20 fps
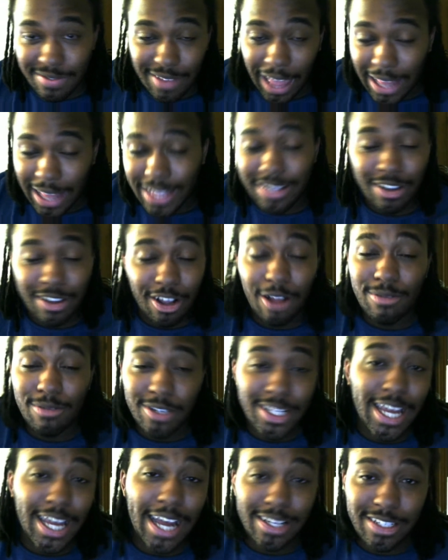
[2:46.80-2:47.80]
I like to call him
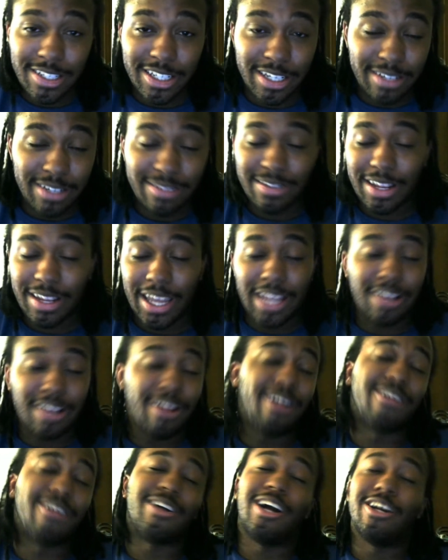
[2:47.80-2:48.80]
Udachi. I ain't
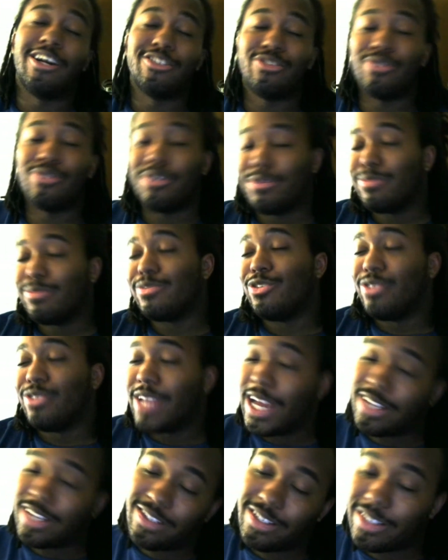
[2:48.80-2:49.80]
calling Conjuro.
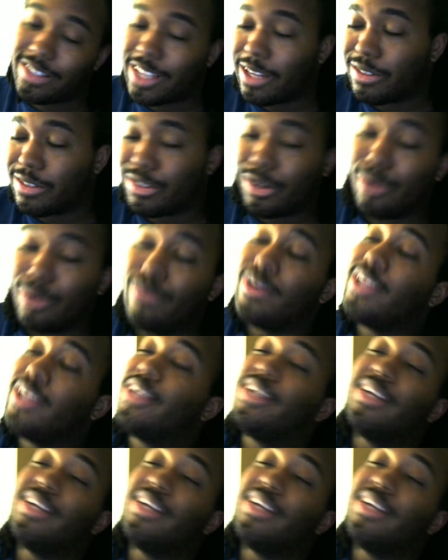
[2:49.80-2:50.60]
Udachi sounds dope.